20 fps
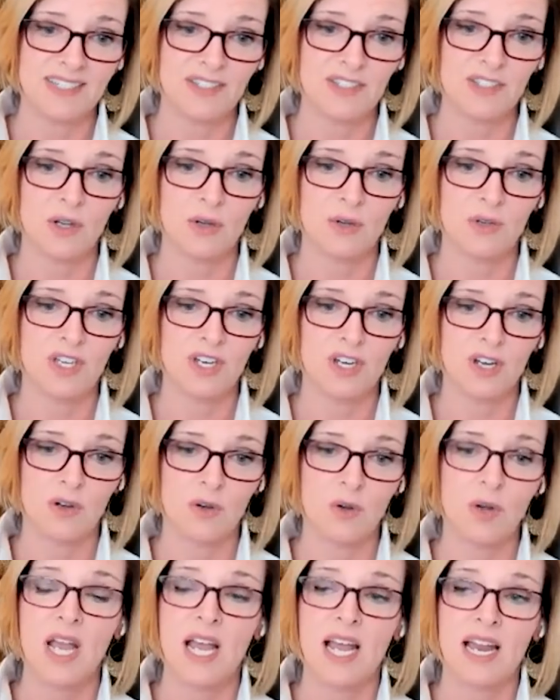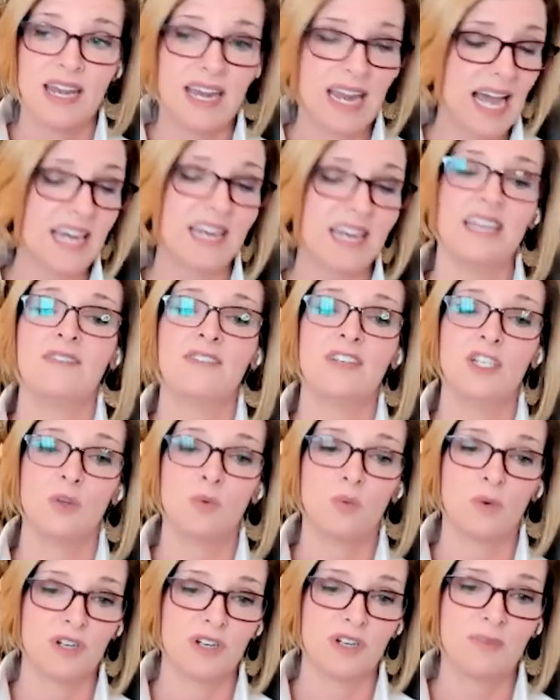So, you know, not having
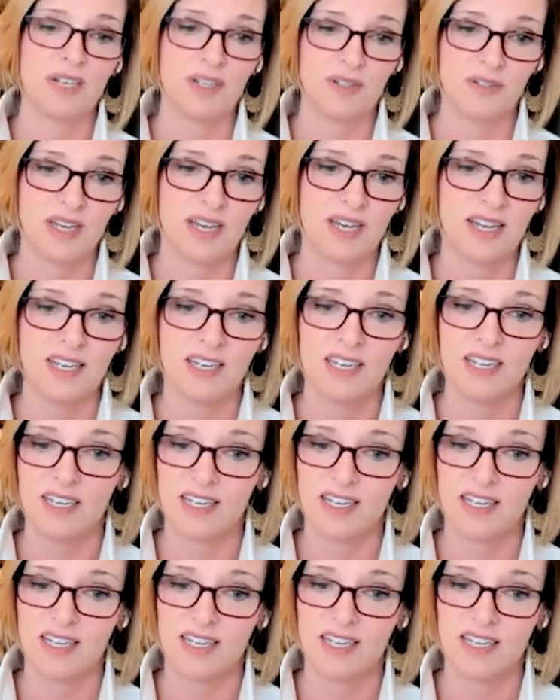to worry about that